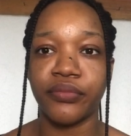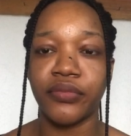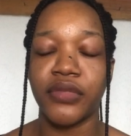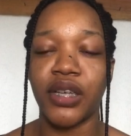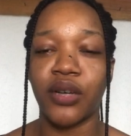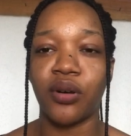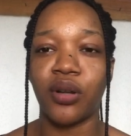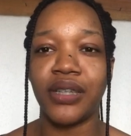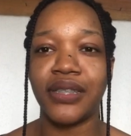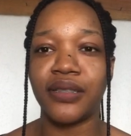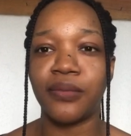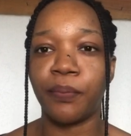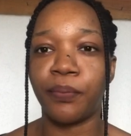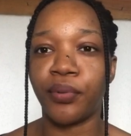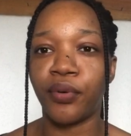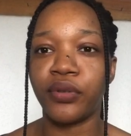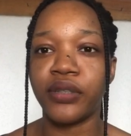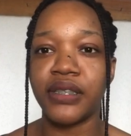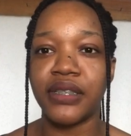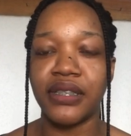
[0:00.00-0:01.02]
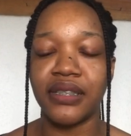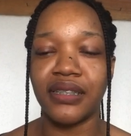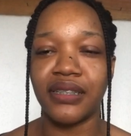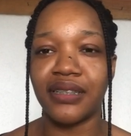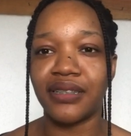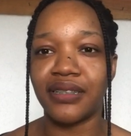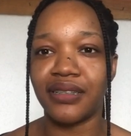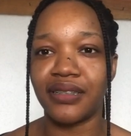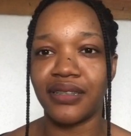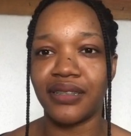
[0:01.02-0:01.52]
they call this bonding
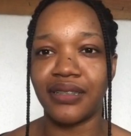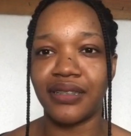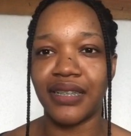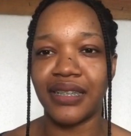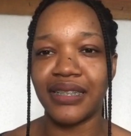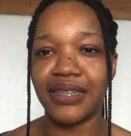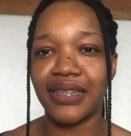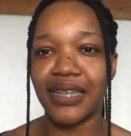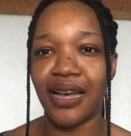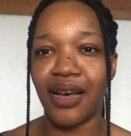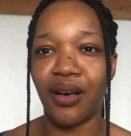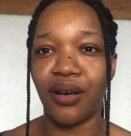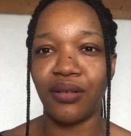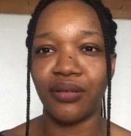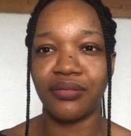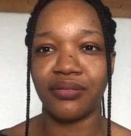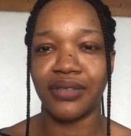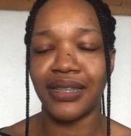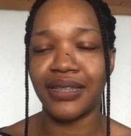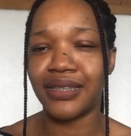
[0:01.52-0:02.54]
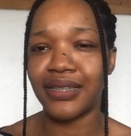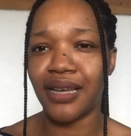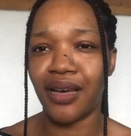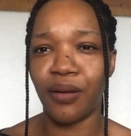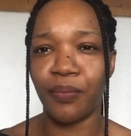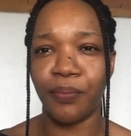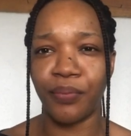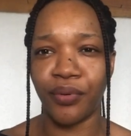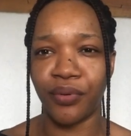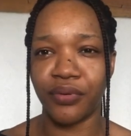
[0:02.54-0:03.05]
dental dental
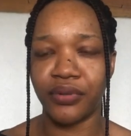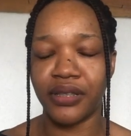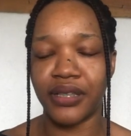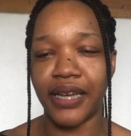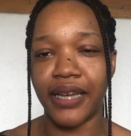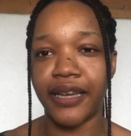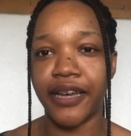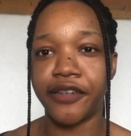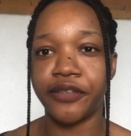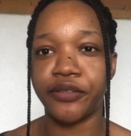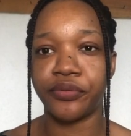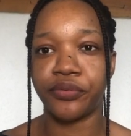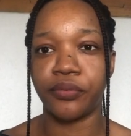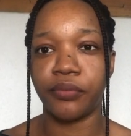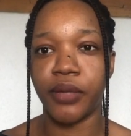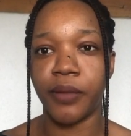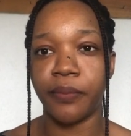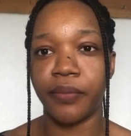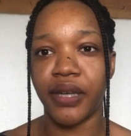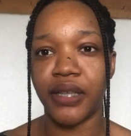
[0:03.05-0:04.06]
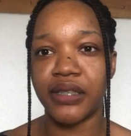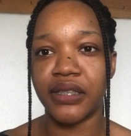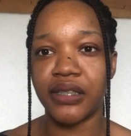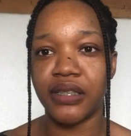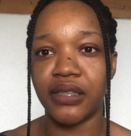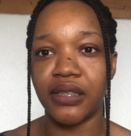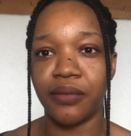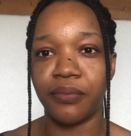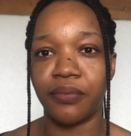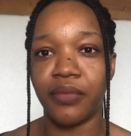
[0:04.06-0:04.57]
bond i can't remember the
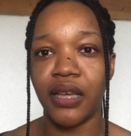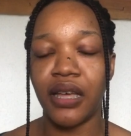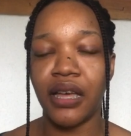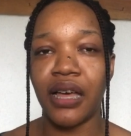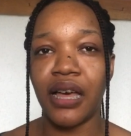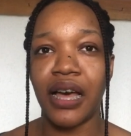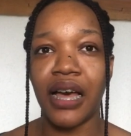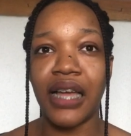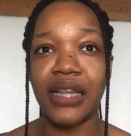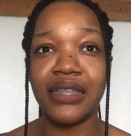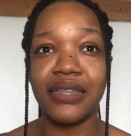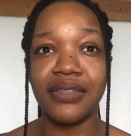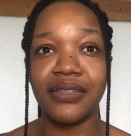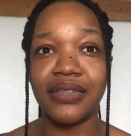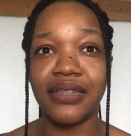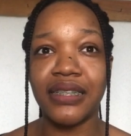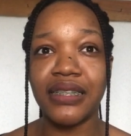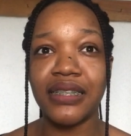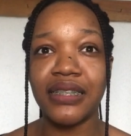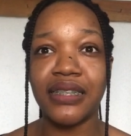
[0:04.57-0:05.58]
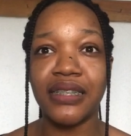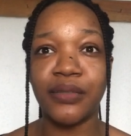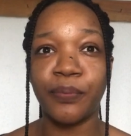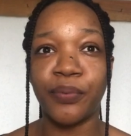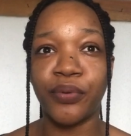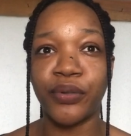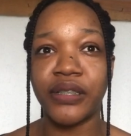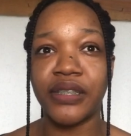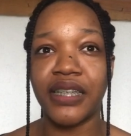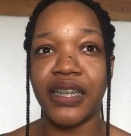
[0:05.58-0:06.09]
name and this
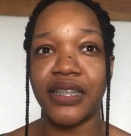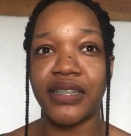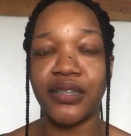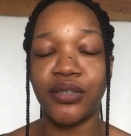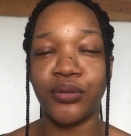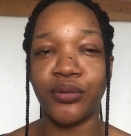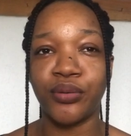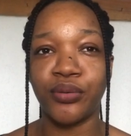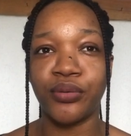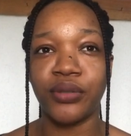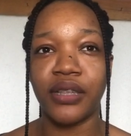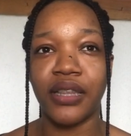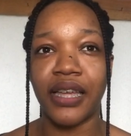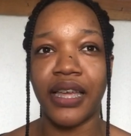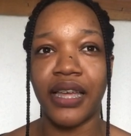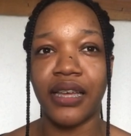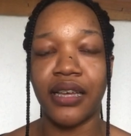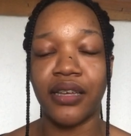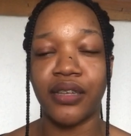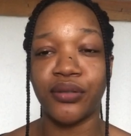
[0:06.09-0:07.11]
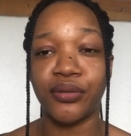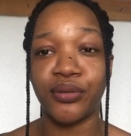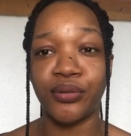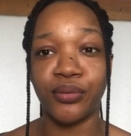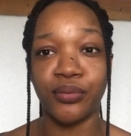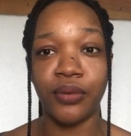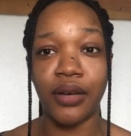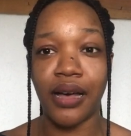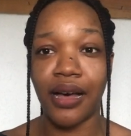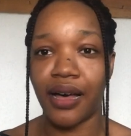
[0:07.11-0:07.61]
process took like
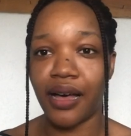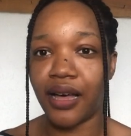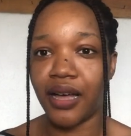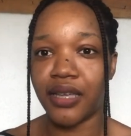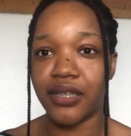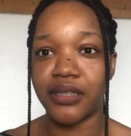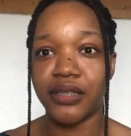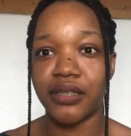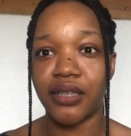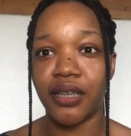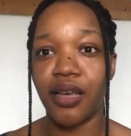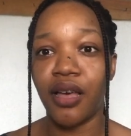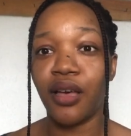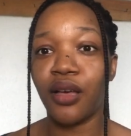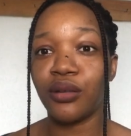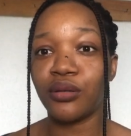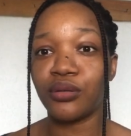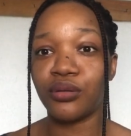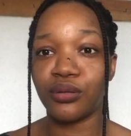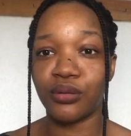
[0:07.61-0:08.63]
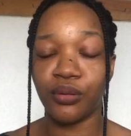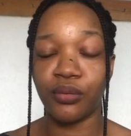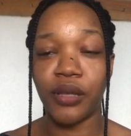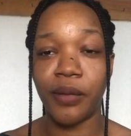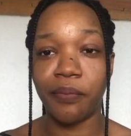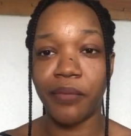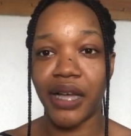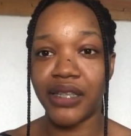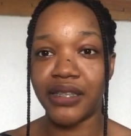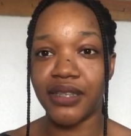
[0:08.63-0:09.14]
two hours so
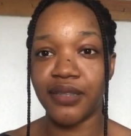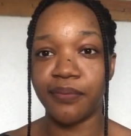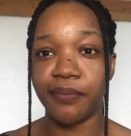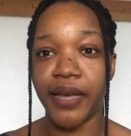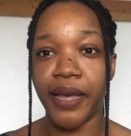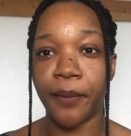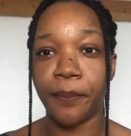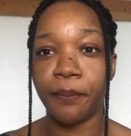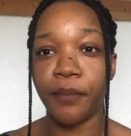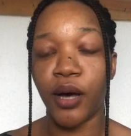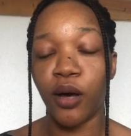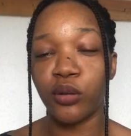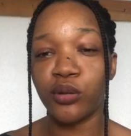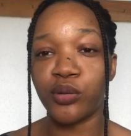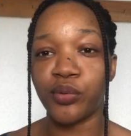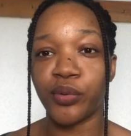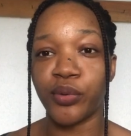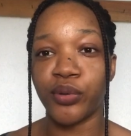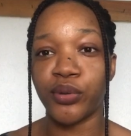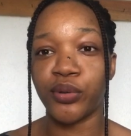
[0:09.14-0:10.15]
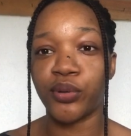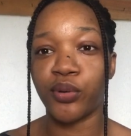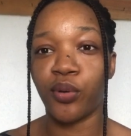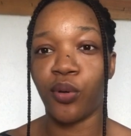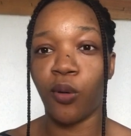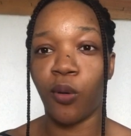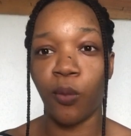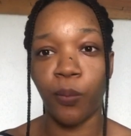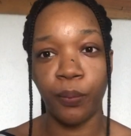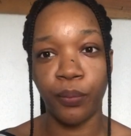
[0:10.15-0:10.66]
imagine my mouth was
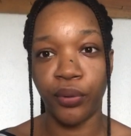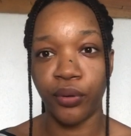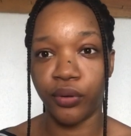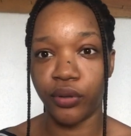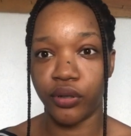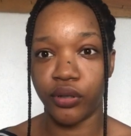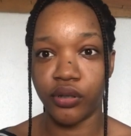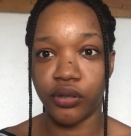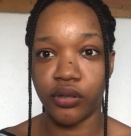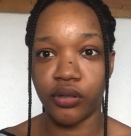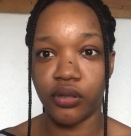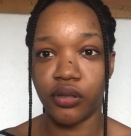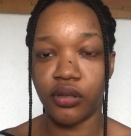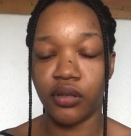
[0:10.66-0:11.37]
opened